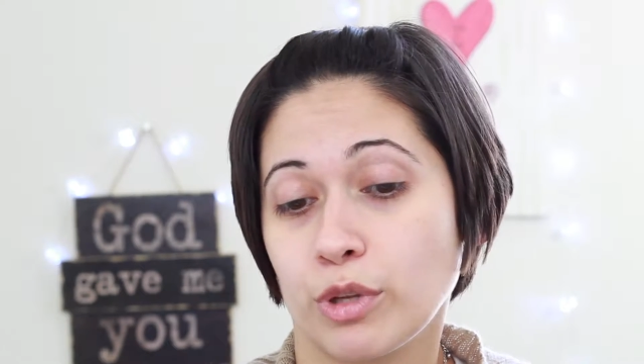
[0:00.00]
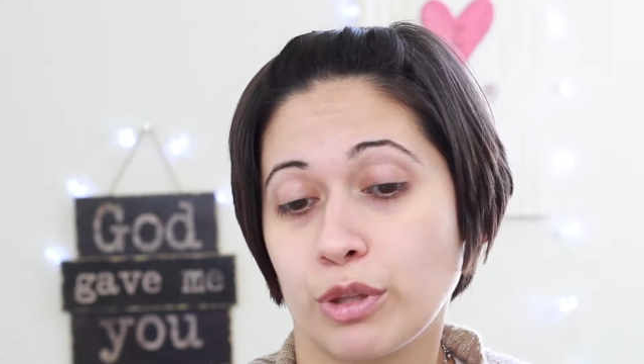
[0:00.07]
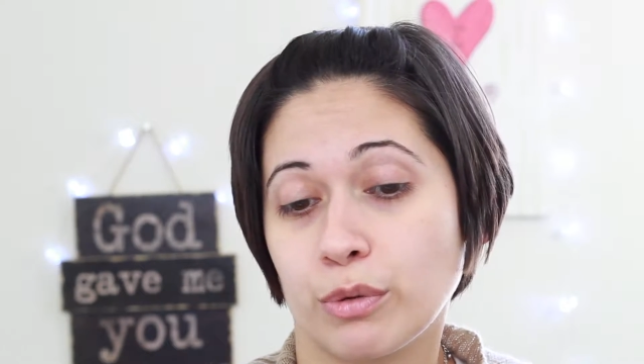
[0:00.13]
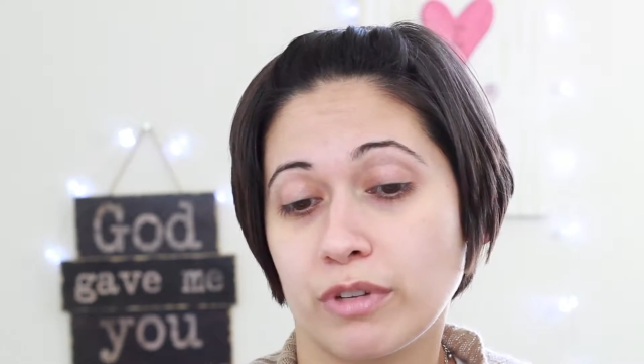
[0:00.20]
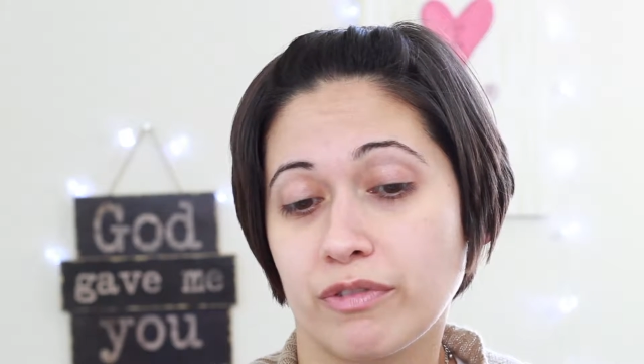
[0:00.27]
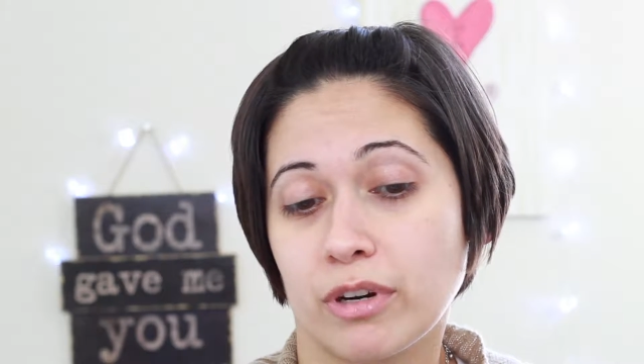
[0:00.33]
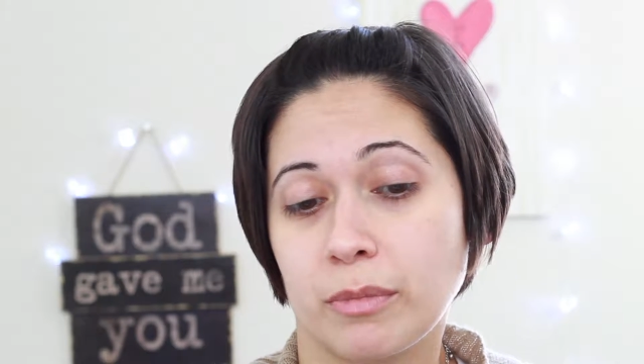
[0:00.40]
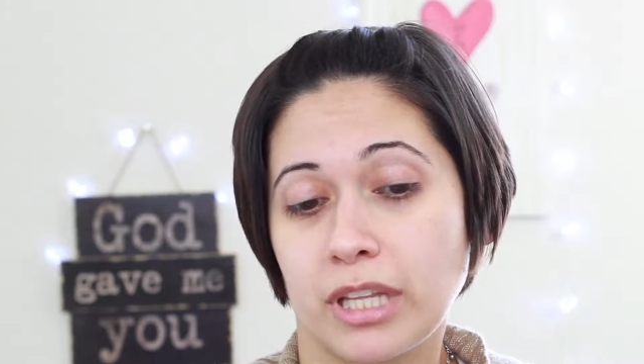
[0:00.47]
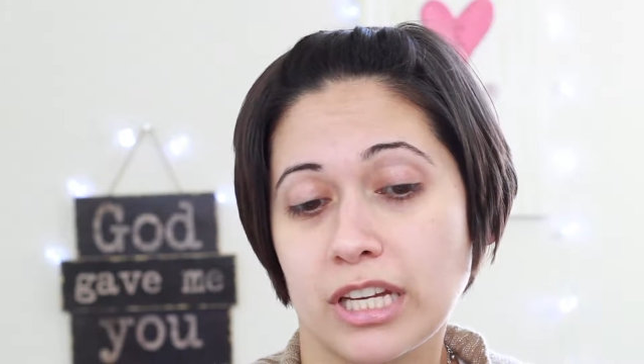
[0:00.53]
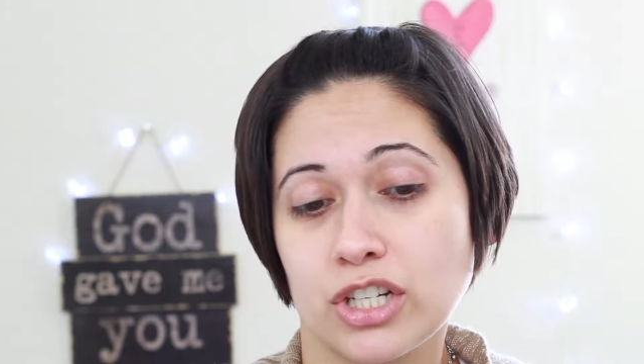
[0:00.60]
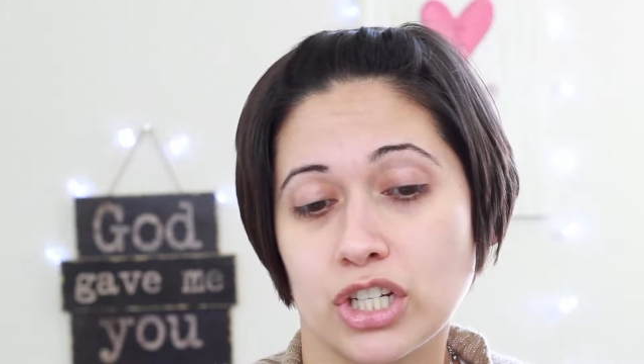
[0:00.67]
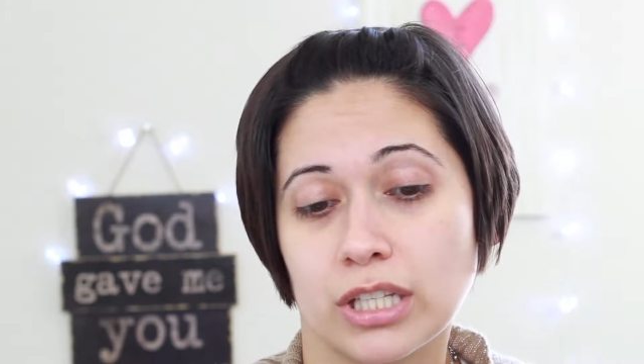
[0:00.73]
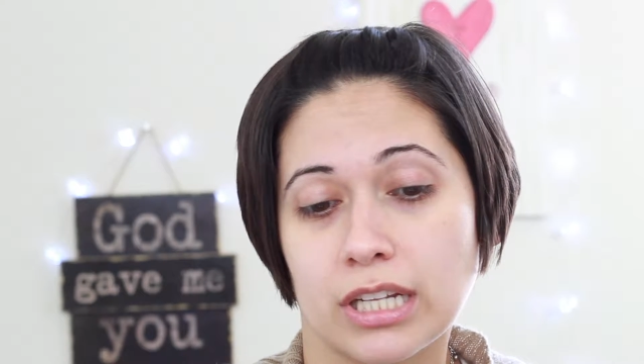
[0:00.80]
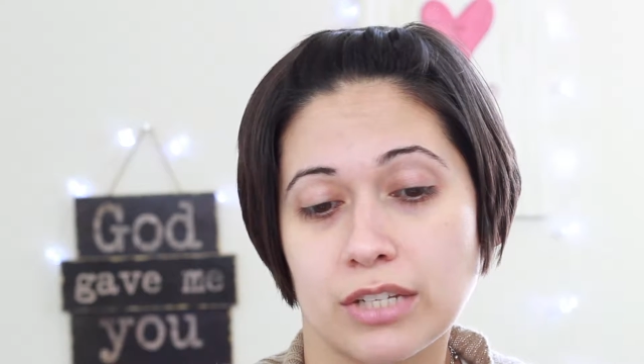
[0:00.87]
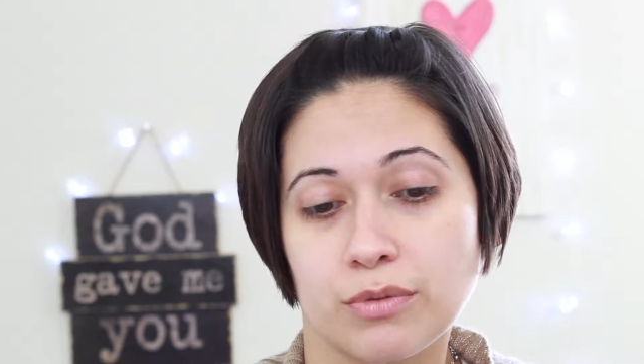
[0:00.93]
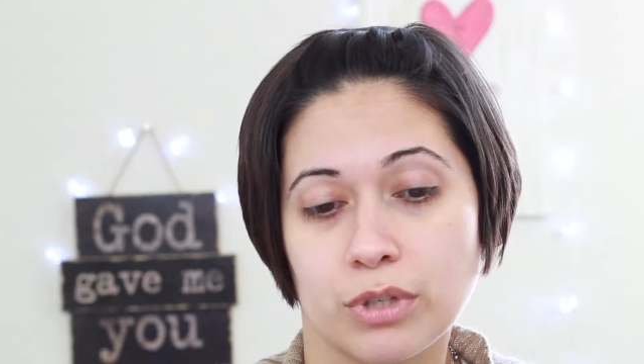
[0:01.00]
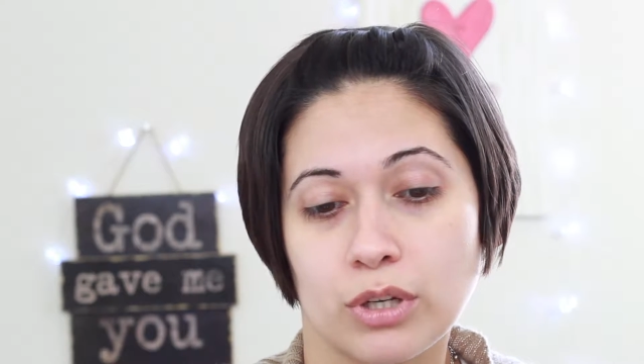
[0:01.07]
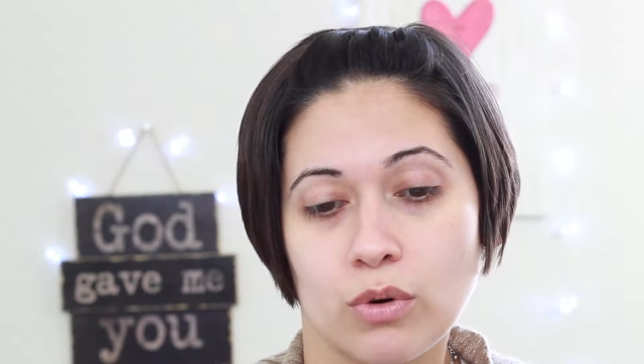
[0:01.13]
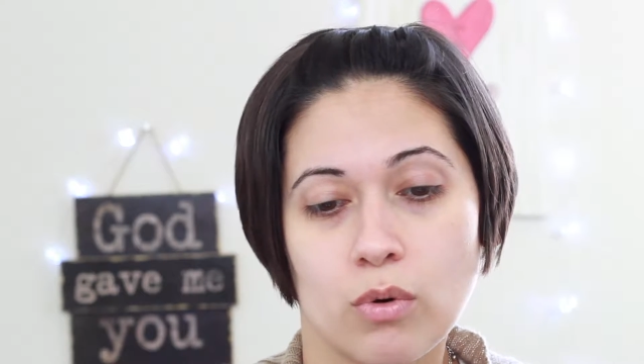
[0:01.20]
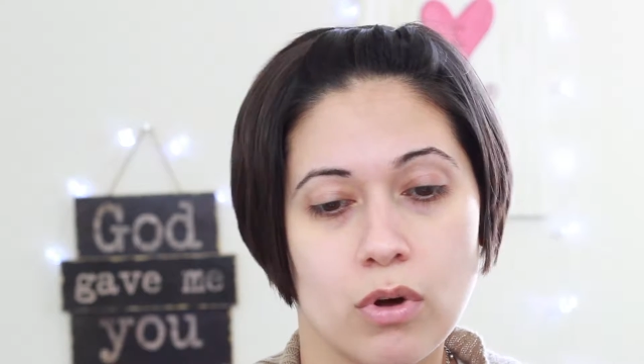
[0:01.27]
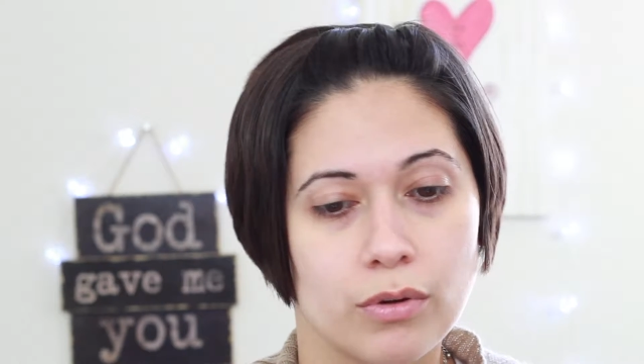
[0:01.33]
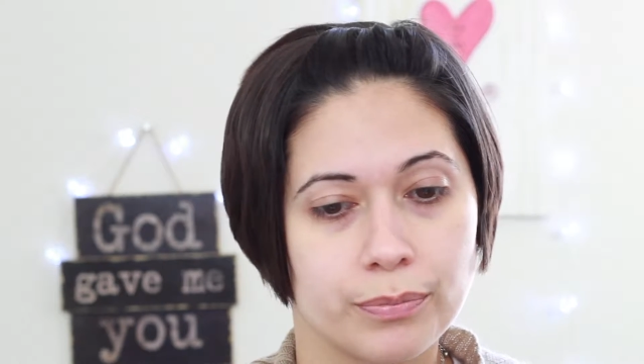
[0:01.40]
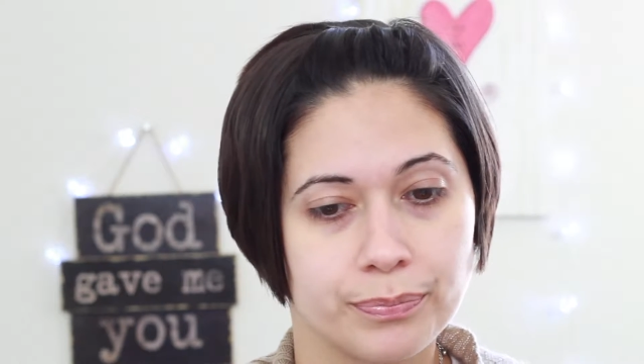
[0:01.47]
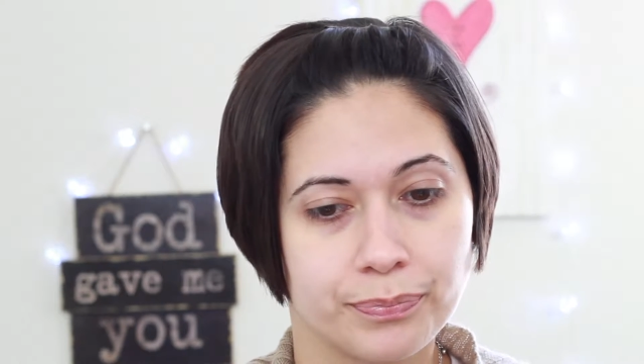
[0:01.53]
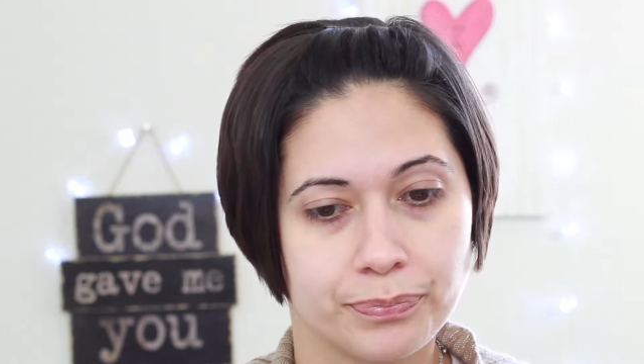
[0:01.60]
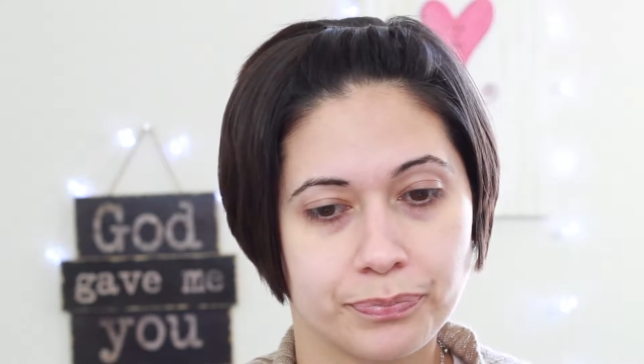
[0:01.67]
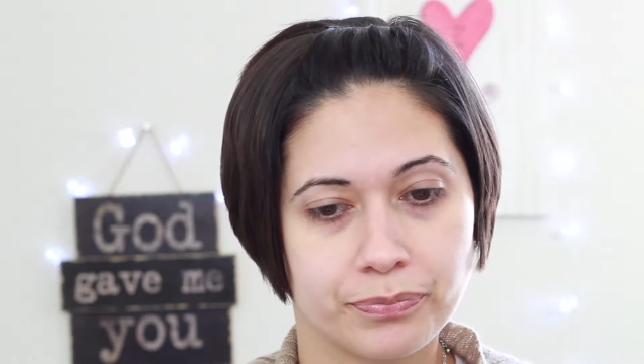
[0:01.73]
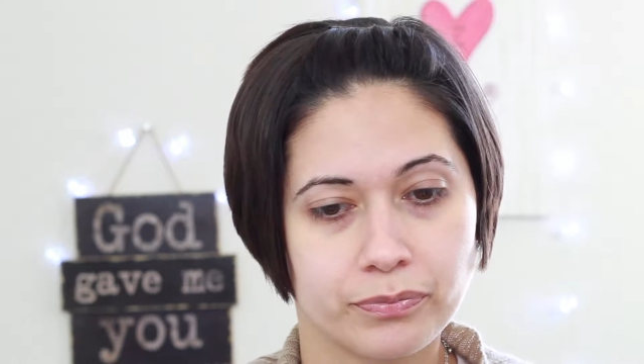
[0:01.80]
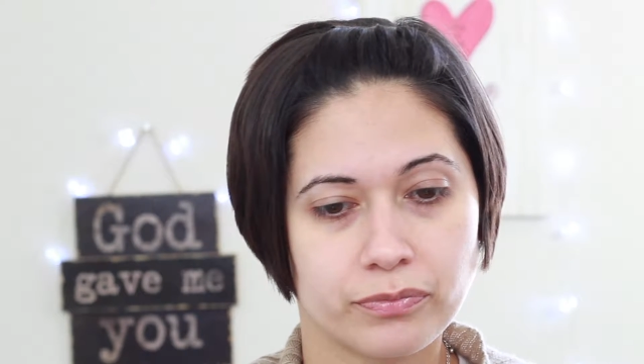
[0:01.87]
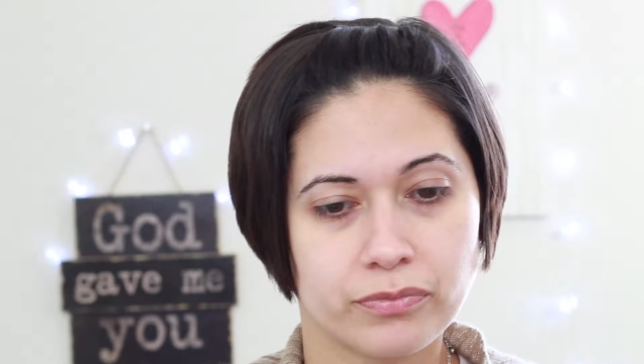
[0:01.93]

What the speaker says: with the reformulation. That's really cool.